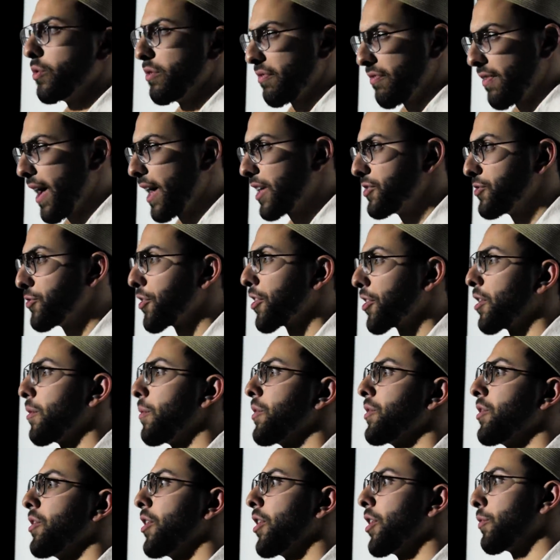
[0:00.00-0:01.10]
we fast during
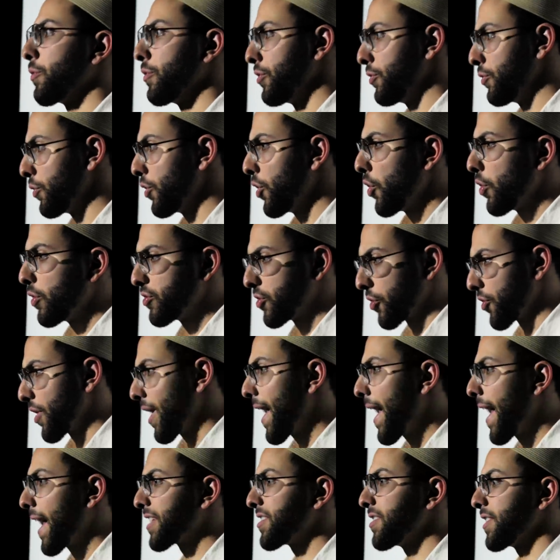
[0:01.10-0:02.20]
ramadan we do certain
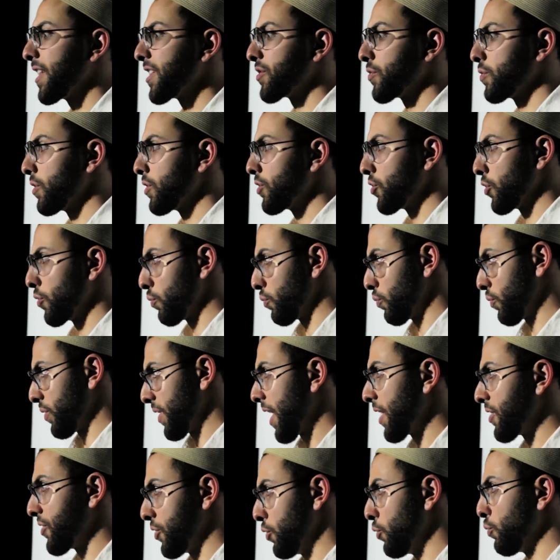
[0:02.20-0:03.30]
acts and yes so
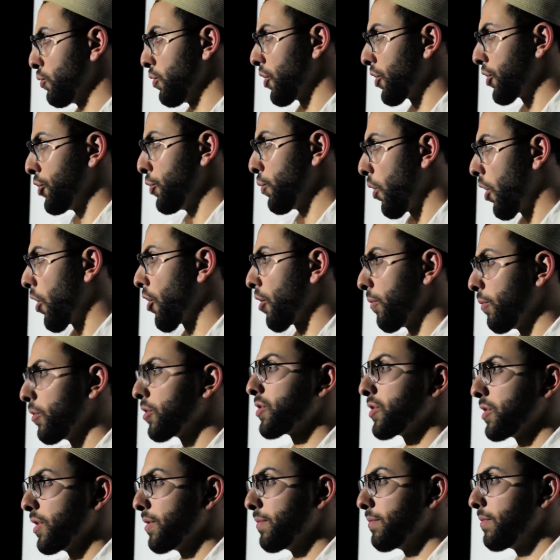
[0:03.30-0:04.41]
yes you look you are a
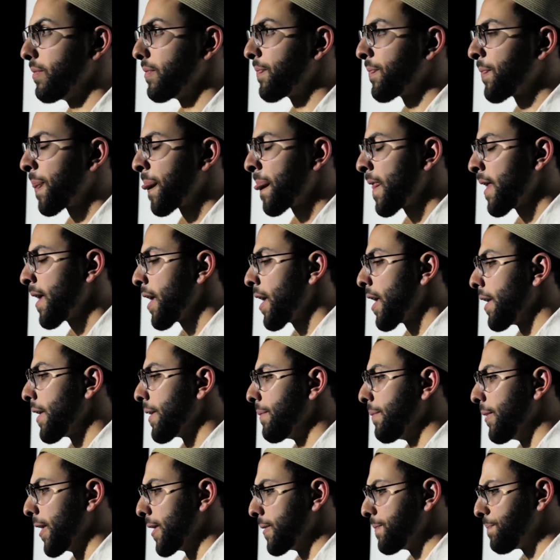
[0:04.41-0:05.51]
muslim
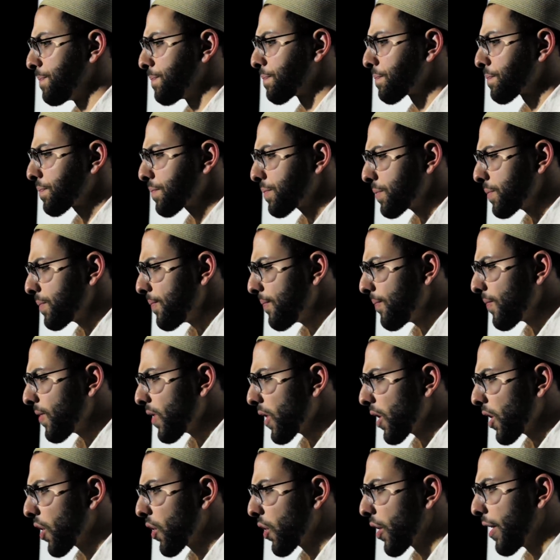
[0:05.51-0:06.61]
but
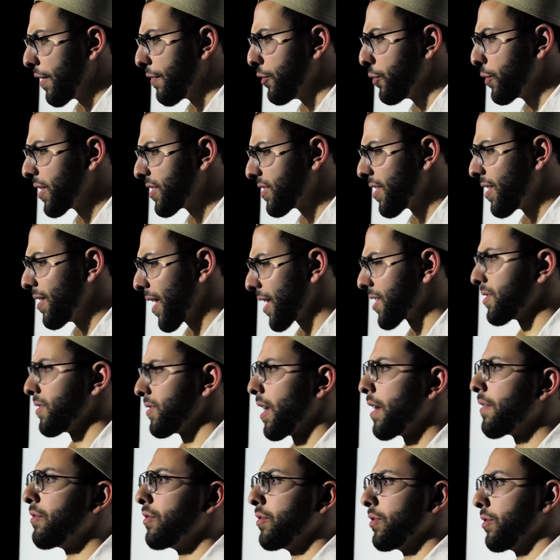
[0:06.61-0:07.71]
if you get to the next
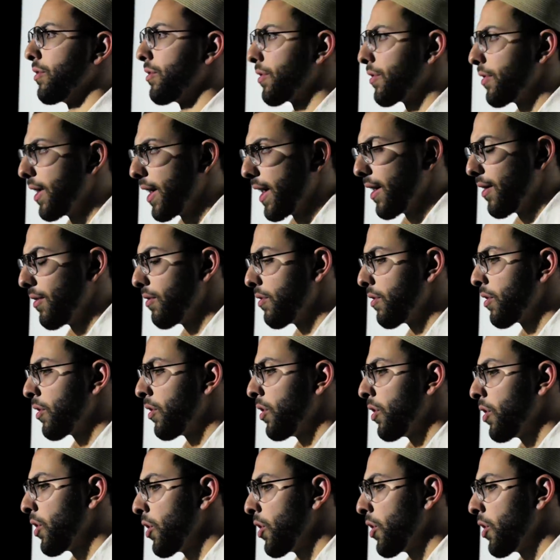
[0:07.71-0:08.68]
level now